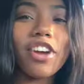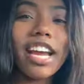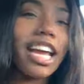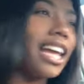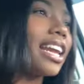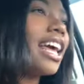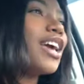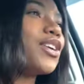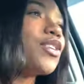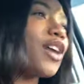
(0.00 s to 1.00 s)
and
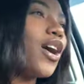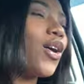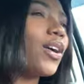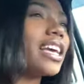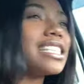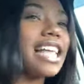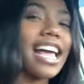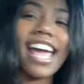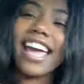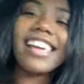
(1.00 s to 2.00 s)
you know, he's like,
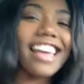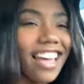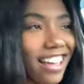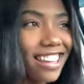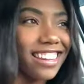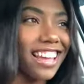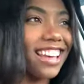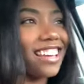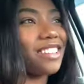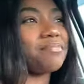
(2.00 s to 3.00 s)
hey, yay,
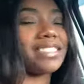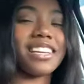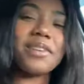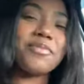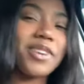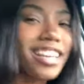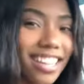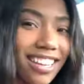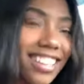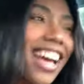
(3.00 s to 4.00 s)
like, good morning.